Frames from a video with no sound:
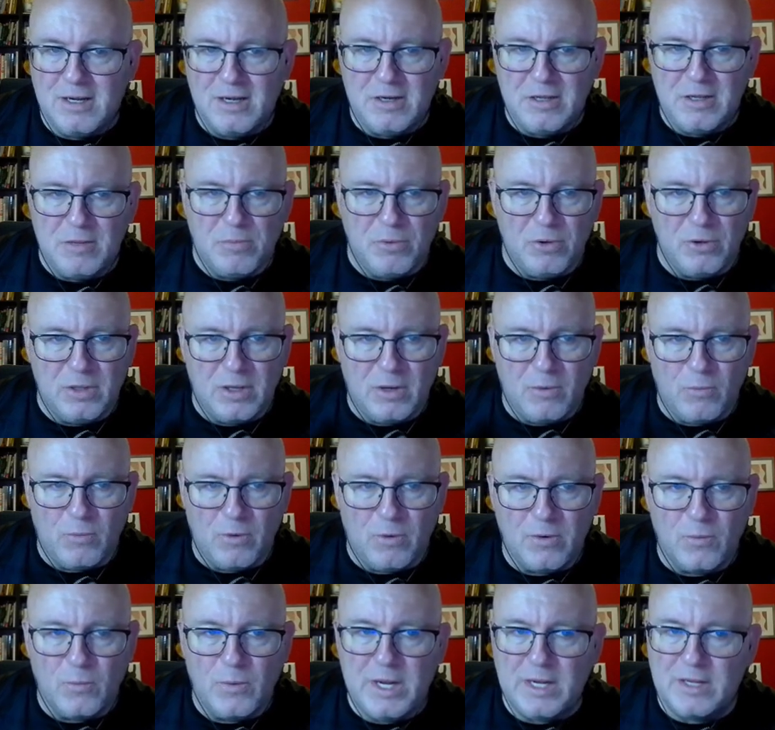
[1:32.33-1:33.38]
You pull out
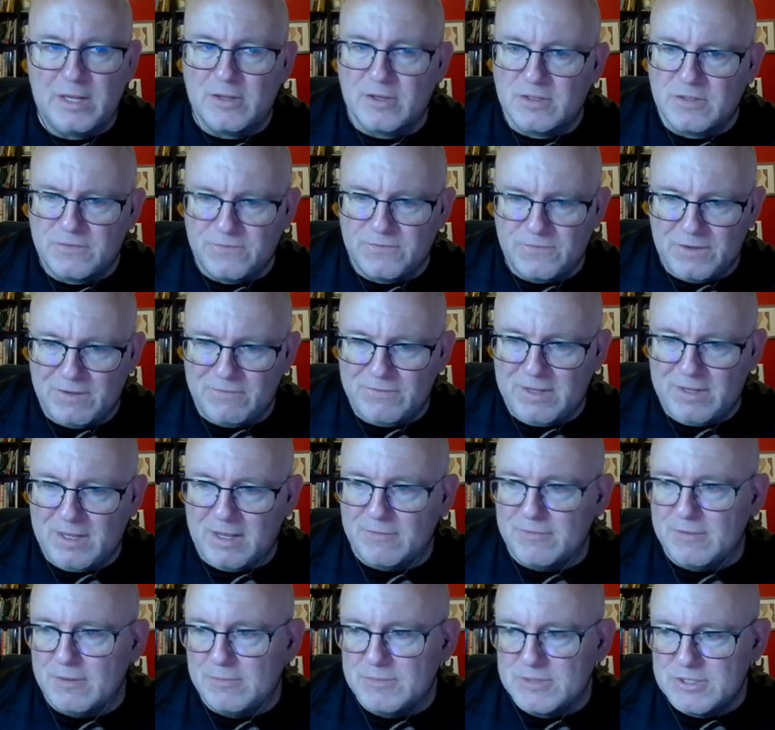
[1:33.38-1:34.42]
one a week. There's 50
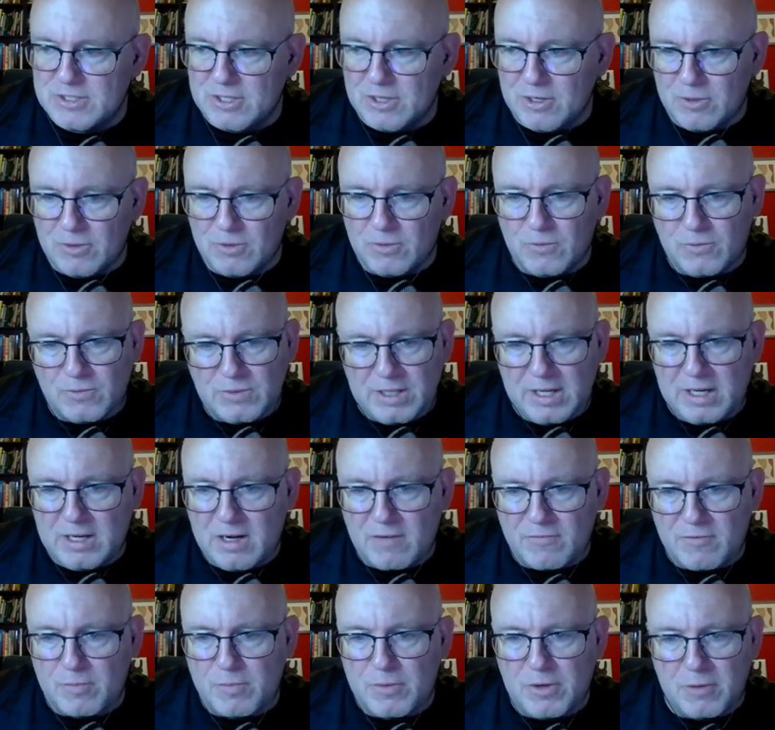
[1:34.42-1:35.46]
of them, so they
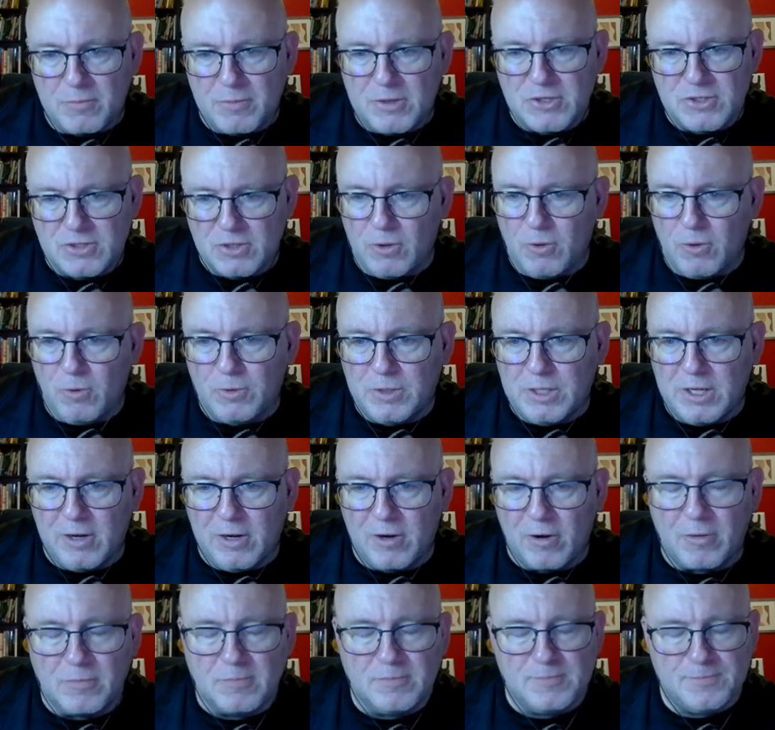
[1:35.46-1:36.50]
cover pretty much the whole
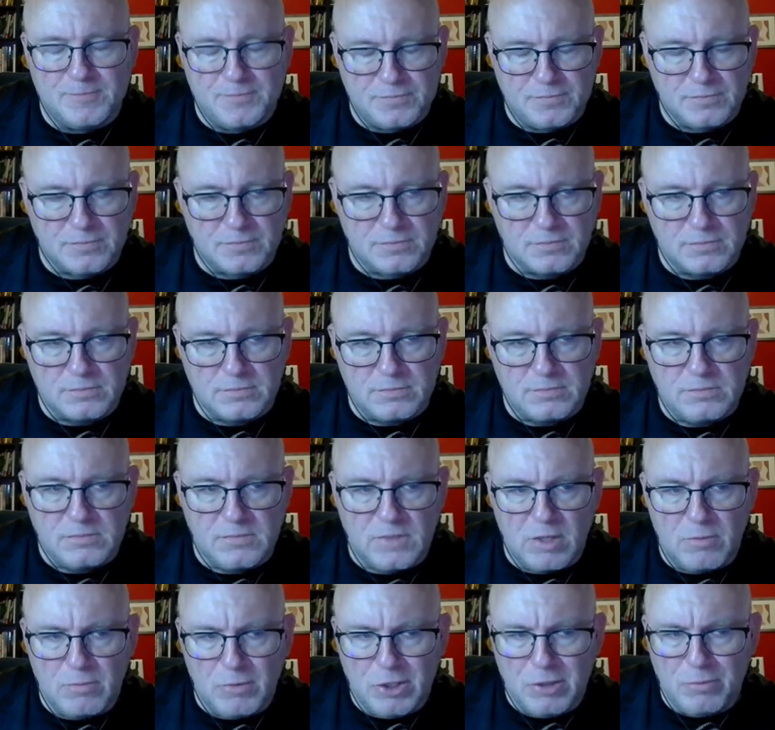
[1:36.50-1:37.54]
year.
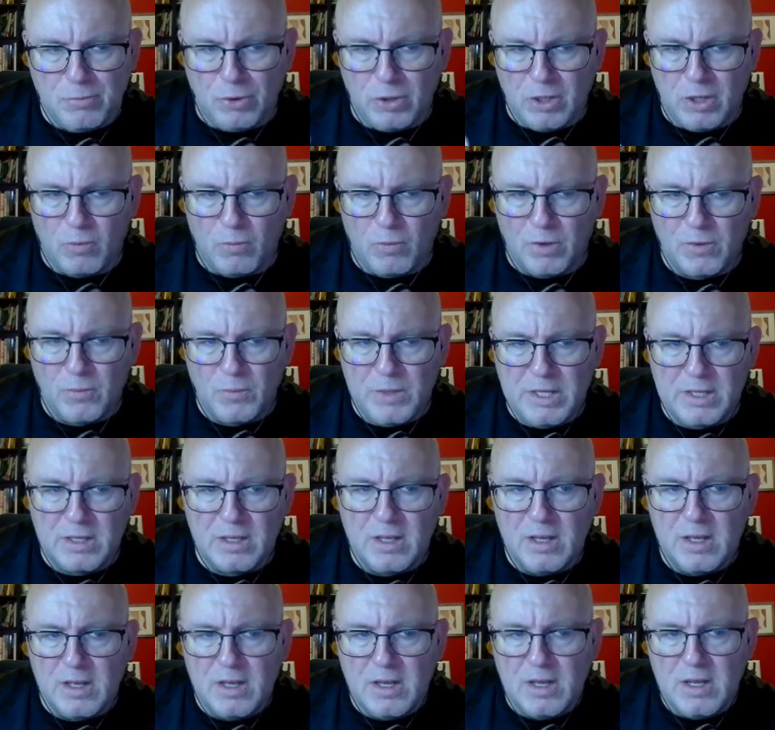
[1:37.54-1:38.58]
But you pull out one a week,
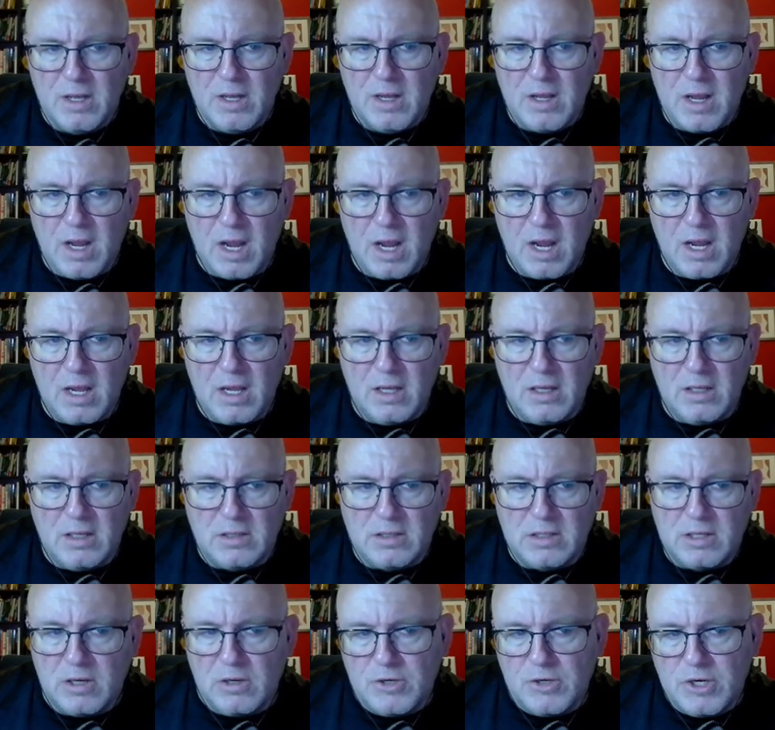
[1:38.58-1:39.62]

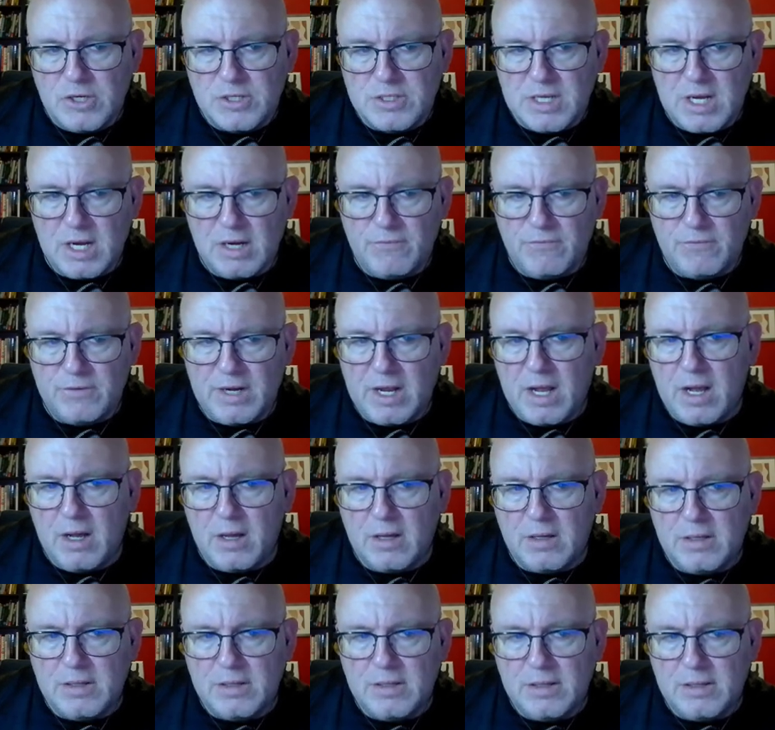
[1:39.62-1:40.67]
and you just kind of
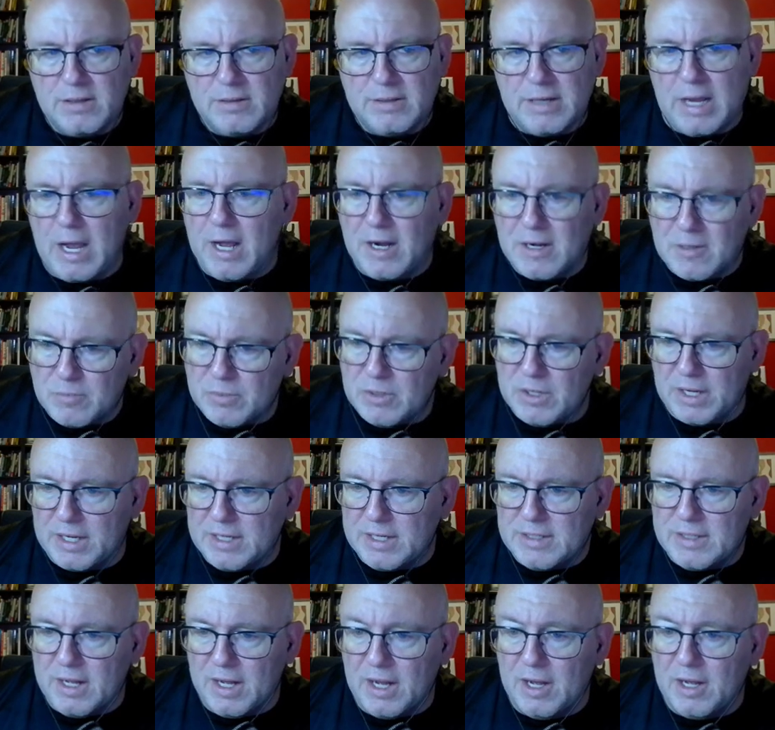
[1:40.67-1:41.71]

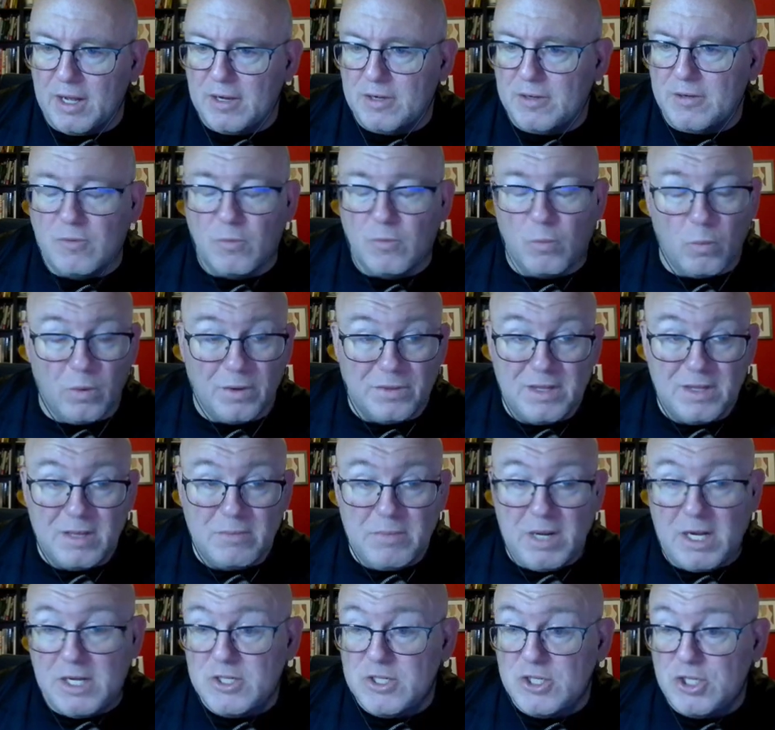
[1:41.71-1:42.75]
contemplate on what they
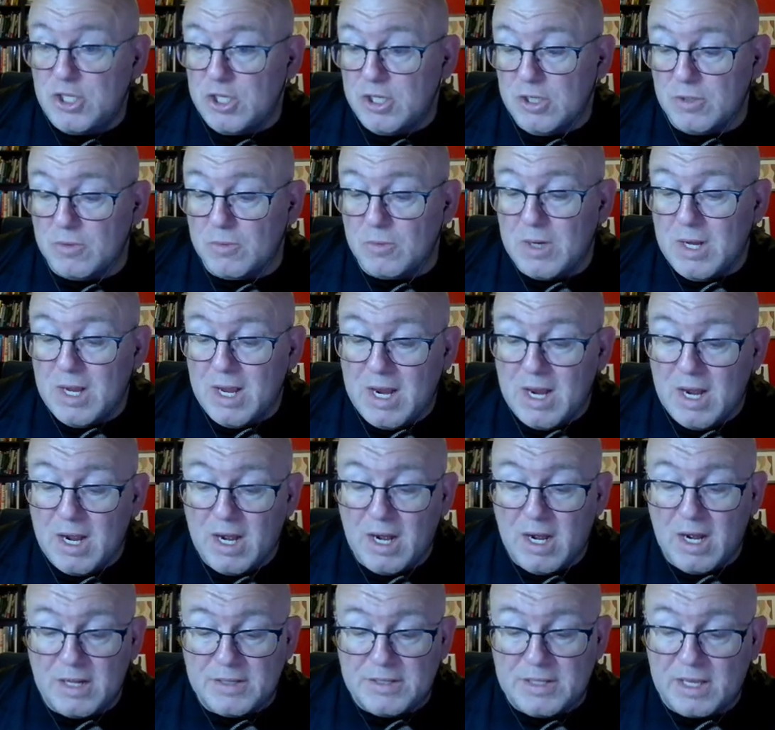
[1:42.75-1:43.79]
mean to you.
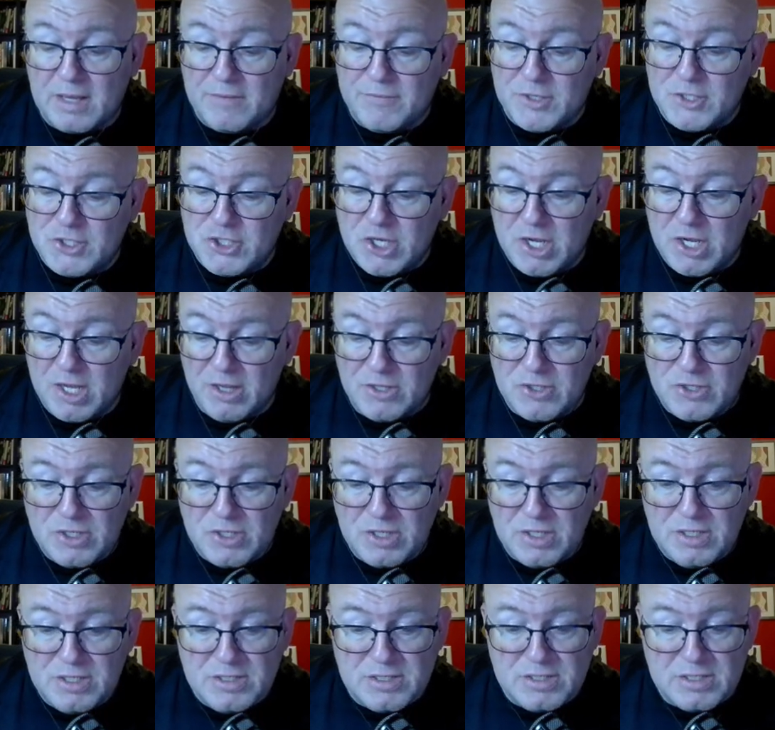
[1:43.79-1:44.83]
They give you
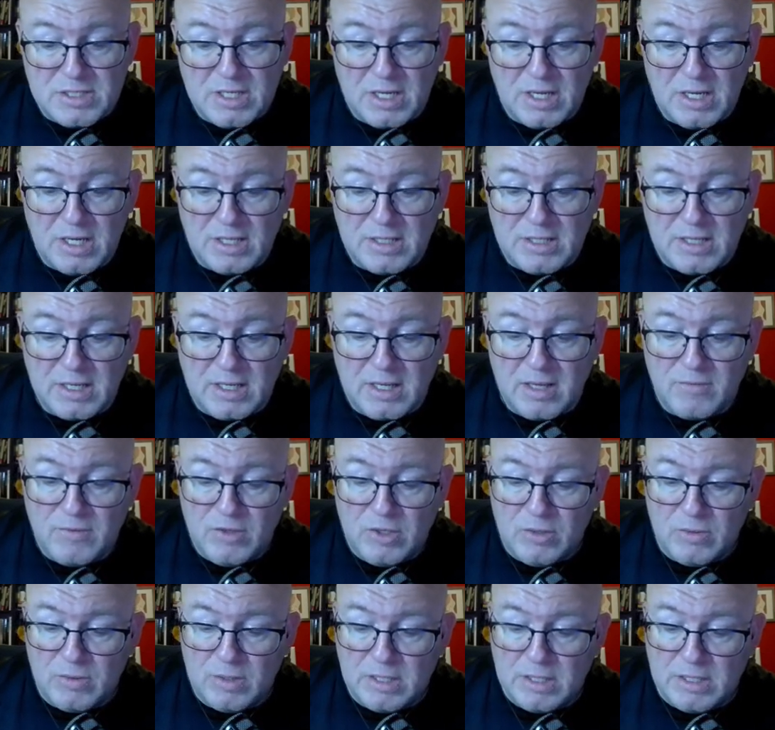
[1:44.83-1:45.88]
challenges. They give
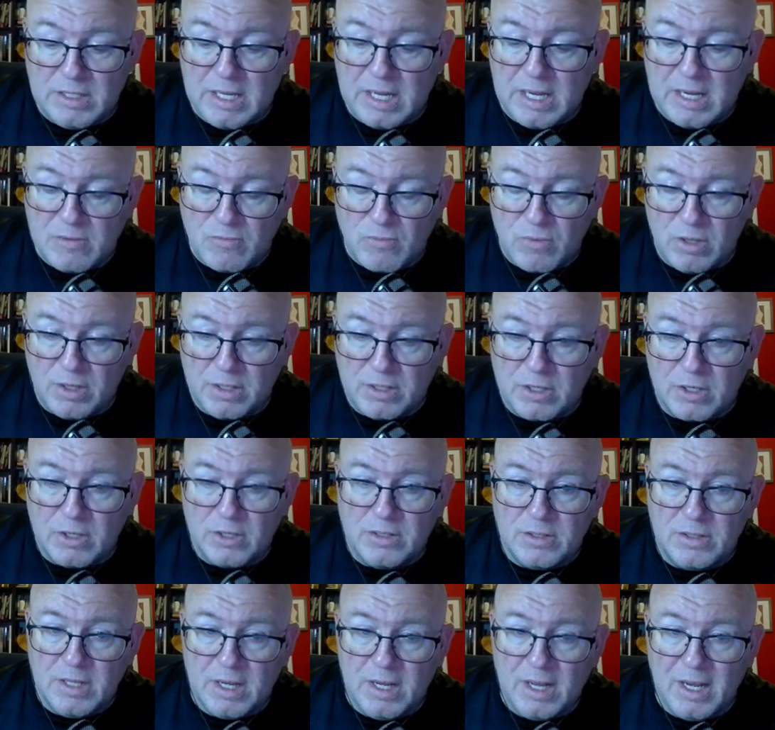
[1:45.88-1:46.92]
you a really
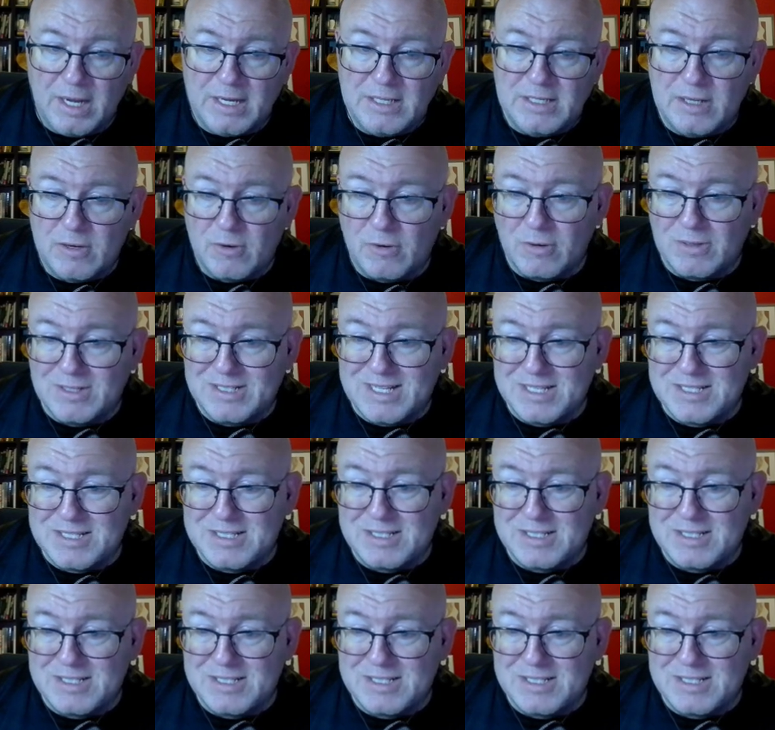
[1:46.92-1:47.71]
good idea or